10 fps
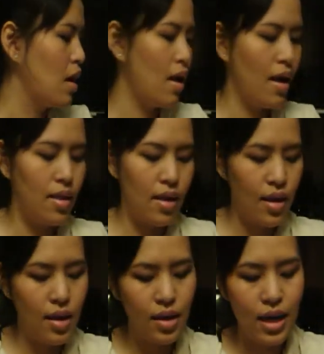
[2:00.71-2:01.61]
And
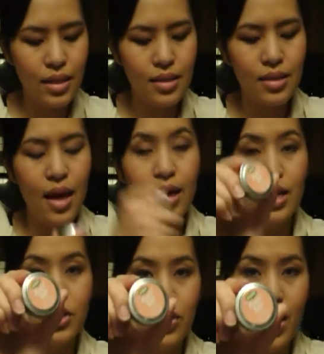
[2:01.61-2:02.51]
then next is Honey
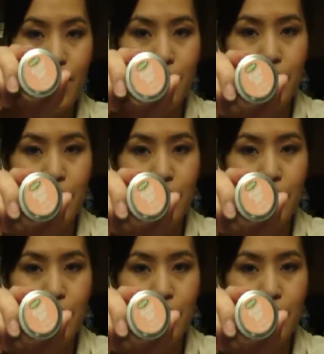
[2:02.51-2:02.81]
Trap.